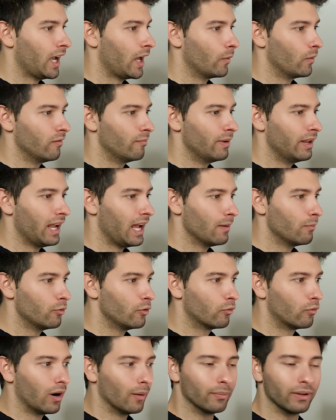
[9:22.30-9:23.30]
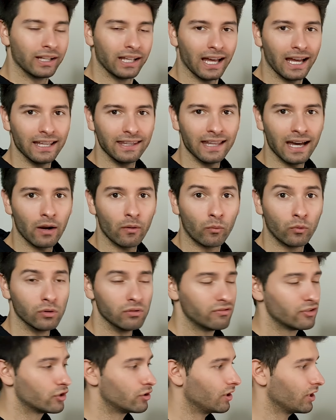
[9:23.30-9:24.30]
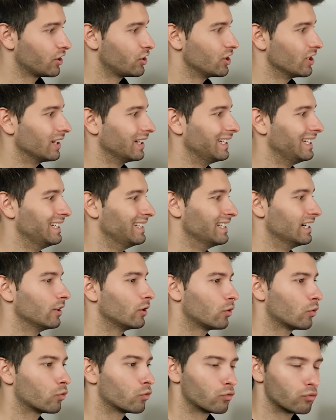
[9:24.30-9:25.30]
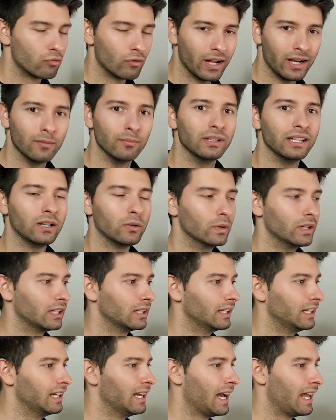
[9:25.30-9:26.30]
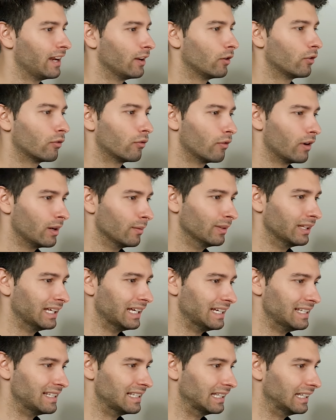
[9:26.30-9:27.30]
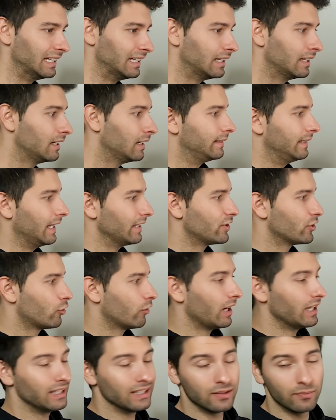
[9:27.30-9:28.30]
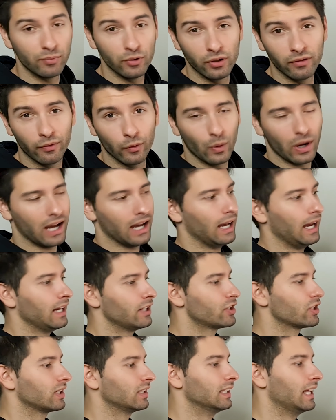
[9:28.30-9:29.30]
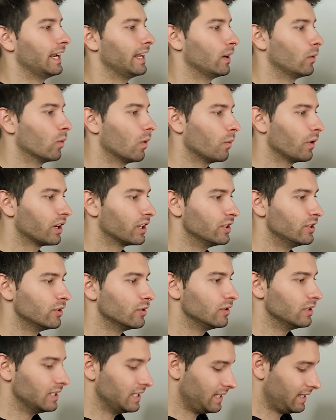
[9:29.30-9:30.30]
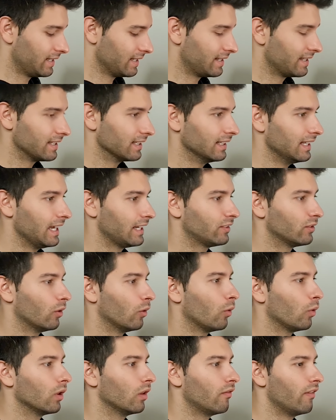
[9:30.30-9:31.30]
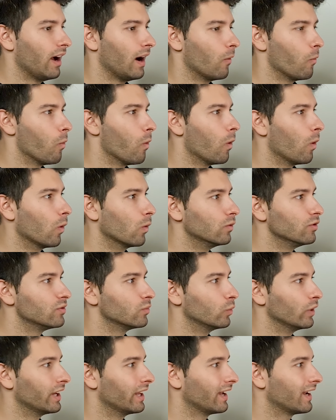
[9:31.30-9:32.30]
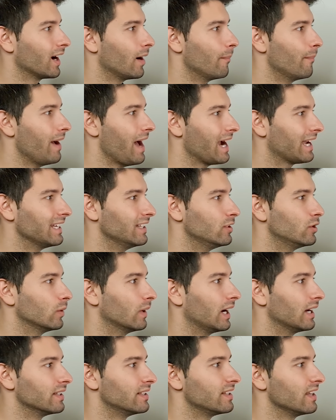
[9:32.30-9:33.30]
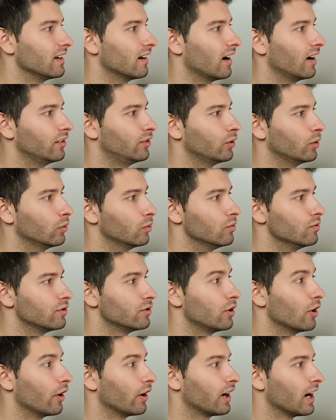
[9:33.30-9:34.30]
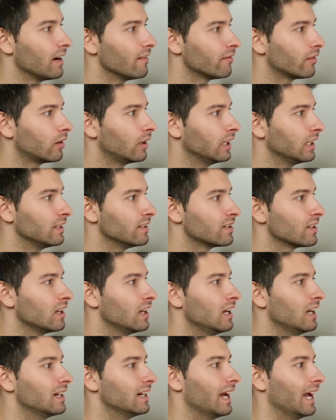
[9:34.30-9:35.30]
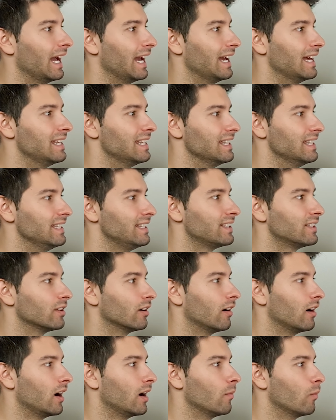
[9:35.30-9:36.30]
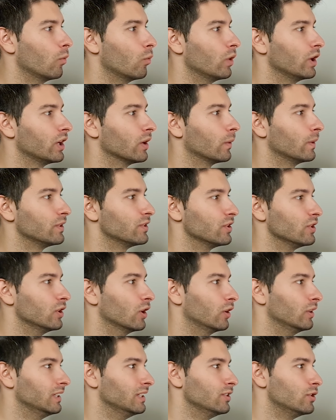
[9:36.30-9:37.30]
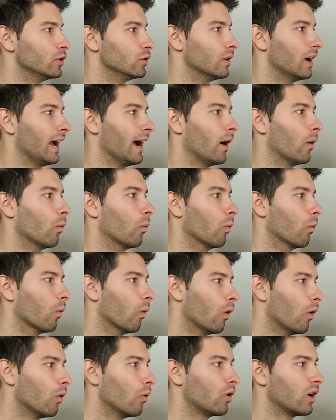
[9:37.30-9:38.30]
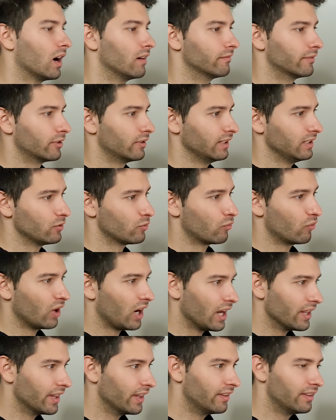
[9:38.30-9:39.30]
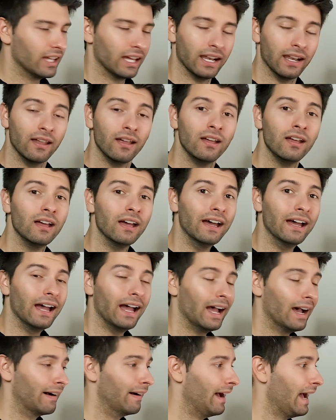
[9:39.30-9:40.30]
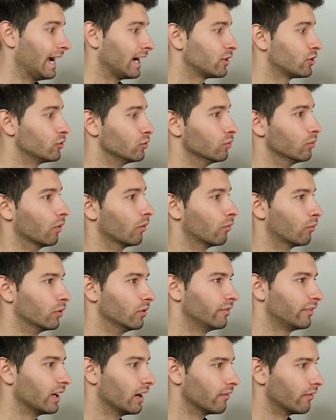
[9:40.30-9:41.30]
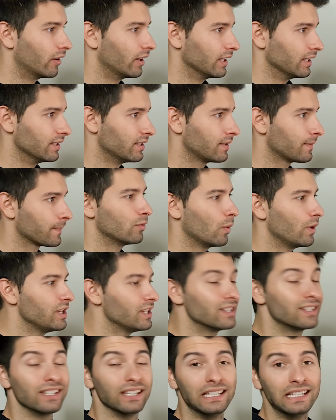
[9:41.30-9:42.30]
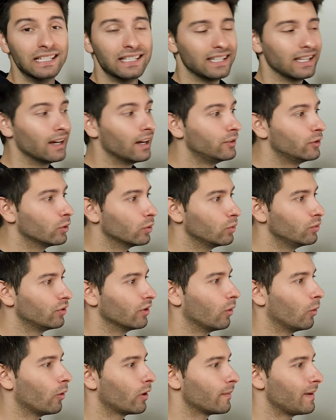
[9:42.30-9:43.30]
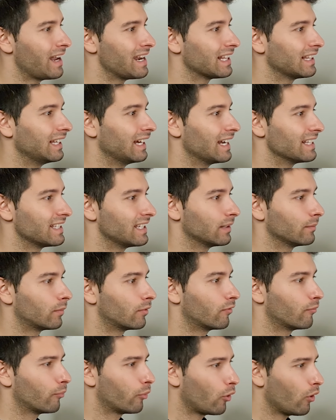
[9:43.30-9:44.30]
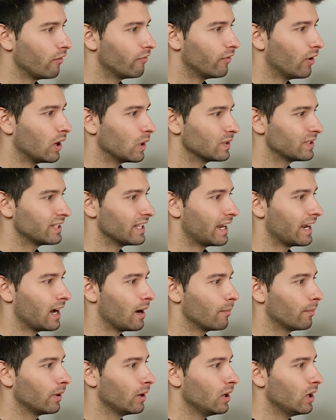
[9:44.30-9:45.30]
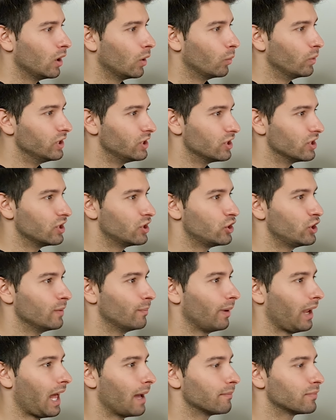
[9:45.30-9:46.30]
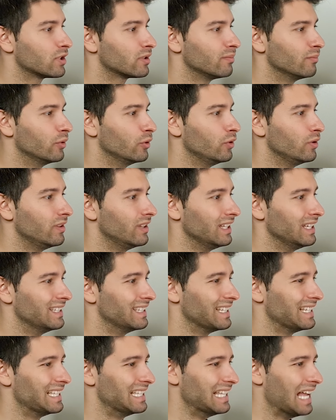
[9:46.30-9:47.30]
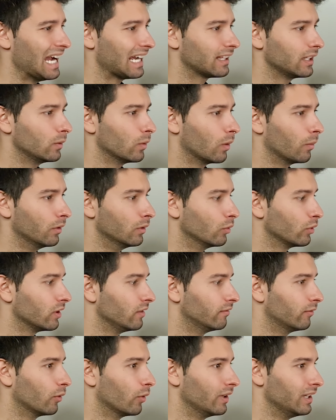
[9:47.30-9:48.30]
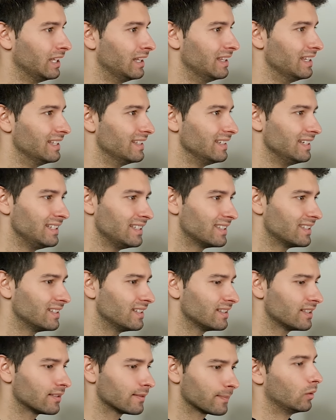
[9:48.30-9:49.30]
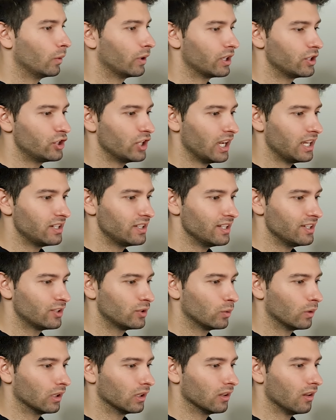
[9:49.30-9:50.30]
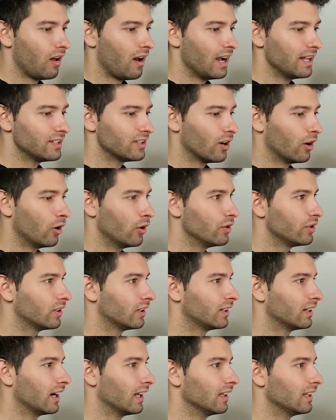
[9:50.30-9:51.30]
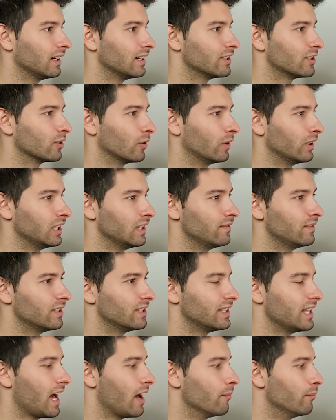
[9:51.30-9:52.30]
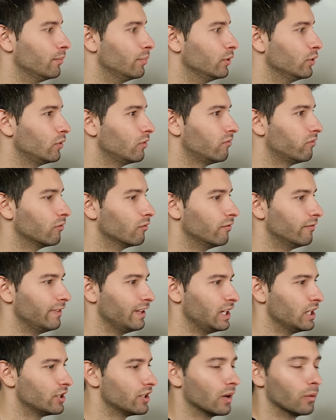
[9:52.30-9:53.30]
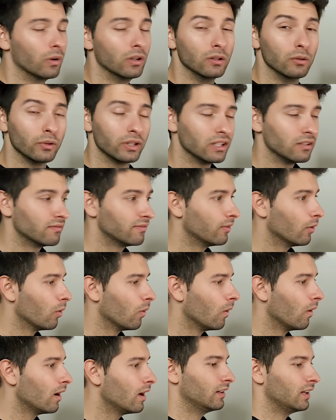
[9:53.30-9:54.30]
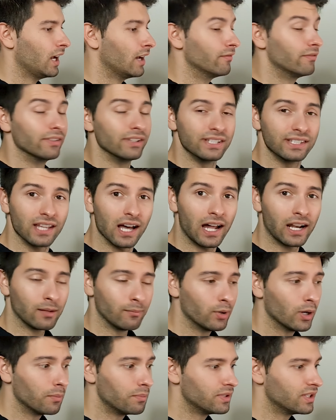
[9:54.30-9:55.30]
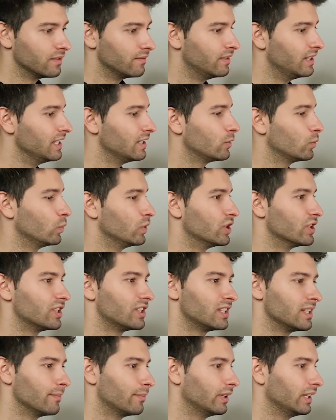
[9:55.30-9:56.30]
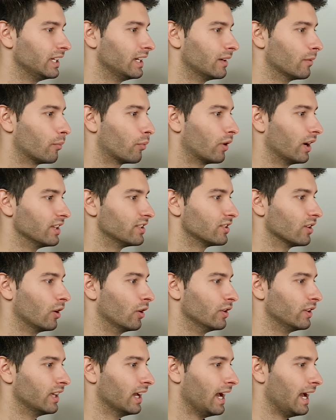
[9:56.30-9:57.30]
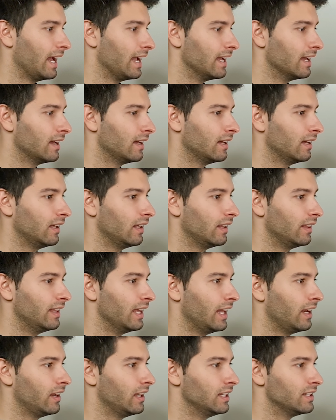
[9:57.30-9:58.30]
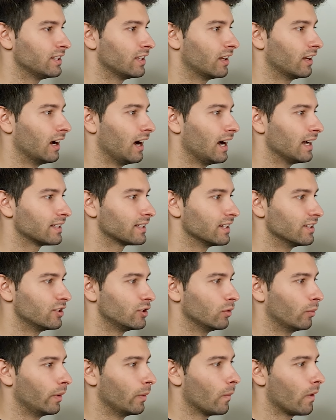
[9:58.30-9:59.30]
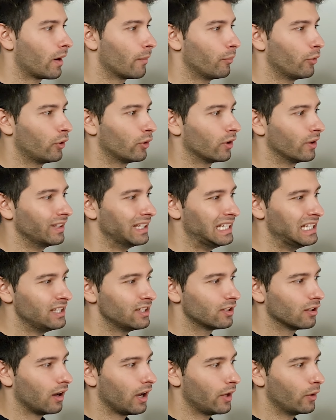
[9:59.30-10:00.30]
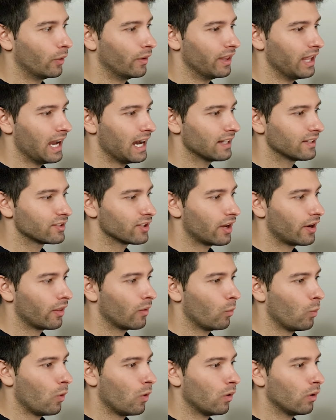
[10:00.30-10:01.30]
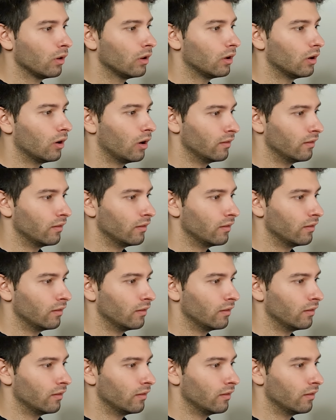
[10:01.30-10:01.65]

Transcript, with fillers: And we've been able to replicate that roof structure incredibly quickly and incredibly easily. Now to create this beautiful ash cladding, what we're gonna do is select all of our walls. We're gonna come back into our CI tools, go coverings, and this time we're going to go into our wall coverings rather than our actual roof coverings. So what you can see is CI Tools automatically has a number of profiles set up which shiplap smooth is exactly what we're looking for in this instance. We're gonna change this to a light oak color so it gives us that beautiful finish that we're looking for. And for starting purposes this, we're just simply gonna press okay. Then it's gonna ask us, do we wanna put it on the inside or the outside of the wall?